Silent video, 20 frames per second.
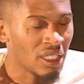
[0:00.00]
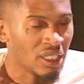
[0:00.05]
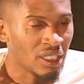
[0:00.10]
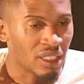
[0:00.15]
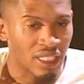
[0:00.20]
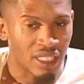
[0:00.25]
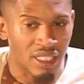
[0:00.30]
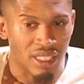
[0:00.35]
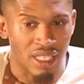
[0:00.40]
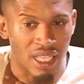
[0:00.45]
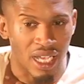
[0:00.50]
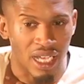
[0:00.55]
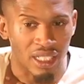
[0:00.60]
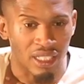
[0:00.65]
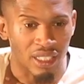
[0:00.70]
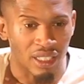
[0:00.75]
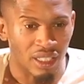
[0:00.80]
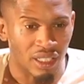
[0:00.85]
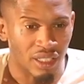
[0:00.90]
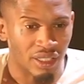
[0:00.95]
there's like
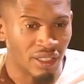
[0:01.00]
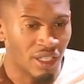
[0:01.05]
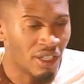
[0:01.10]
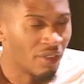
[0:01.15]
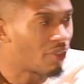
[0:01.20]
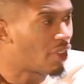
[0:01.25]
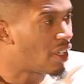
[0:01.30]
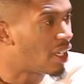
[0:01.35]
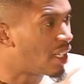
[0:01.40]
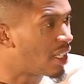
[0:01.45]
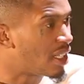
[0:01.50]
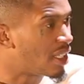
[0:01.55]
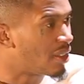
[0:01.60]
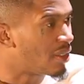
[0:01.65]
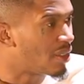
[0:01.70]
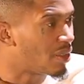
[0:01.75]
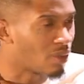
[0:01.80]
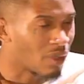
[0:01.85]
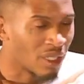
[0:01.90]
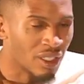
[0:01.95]
another
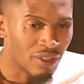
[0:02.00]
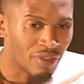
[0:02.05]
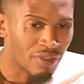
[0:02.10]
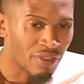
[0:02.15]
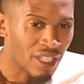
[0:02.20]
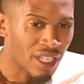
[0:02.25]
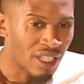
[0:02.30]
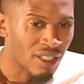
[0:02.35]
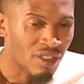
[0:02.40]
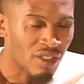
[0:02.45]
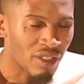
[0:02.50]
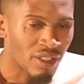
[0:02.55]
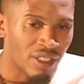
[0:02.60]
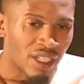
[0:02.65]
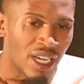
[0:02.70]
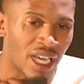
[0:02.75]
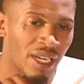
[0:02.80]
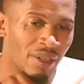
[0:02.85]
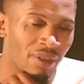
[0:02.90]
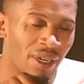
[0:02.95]
one of this or another,